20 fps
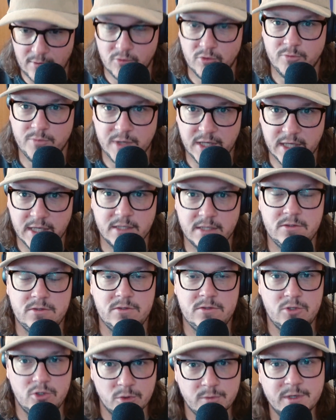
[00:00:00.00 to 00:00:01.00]
will be
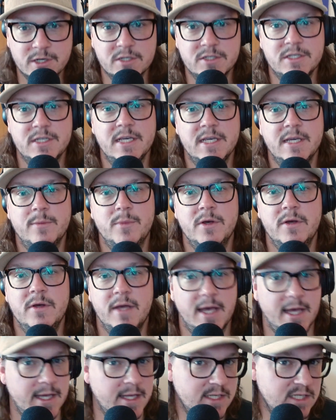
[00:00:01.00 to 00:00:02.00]
Two Beers Deep
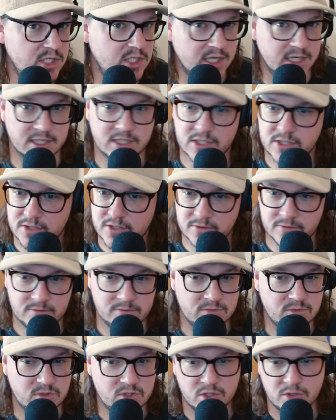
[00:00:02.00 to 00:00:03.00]
and just
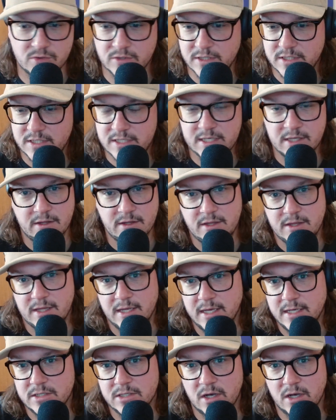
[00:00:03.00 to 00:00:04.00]
doing silly
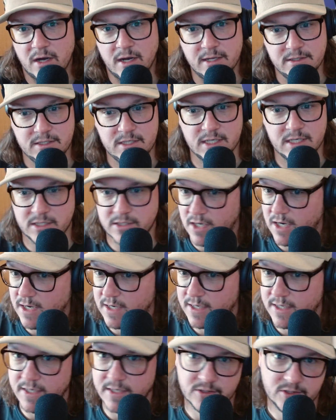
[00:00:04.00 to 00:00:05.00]
things on
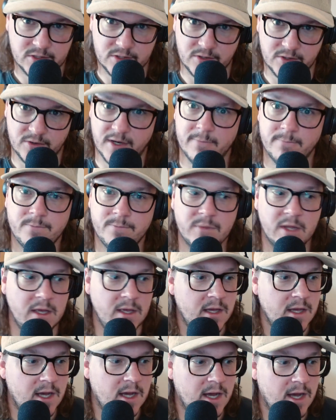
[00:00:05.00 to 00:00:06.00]
TikTok and Instagram.
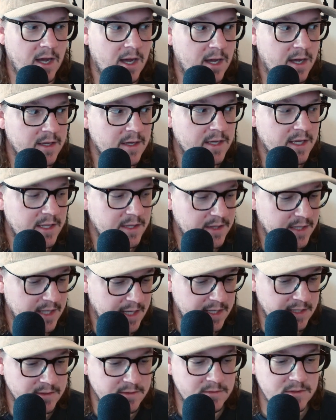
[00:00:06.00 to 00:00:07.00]
And
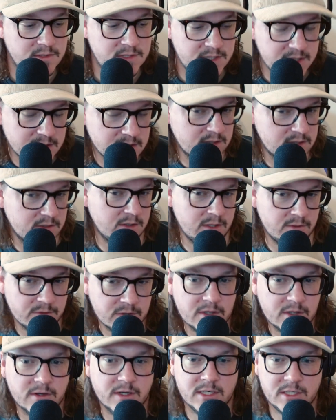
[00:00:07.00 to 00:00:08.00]
then seasonally with
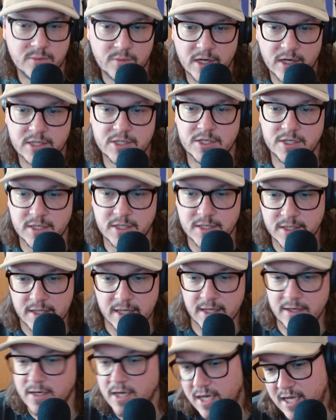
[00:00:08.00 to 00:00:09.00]
a Great Depression, and
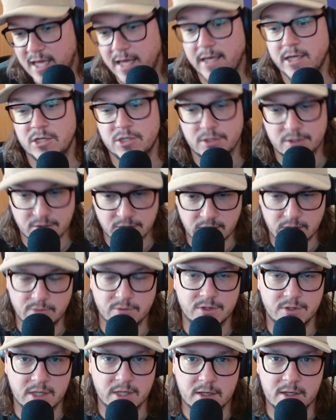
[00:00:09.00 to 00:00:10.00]
then occasionally
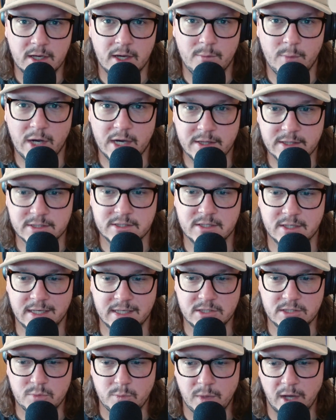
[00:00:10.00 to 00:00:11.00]
with a Buy the
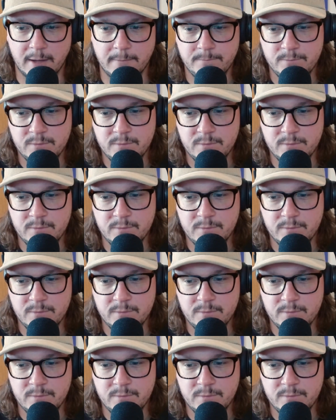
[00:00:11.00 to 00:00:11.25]
Slice. But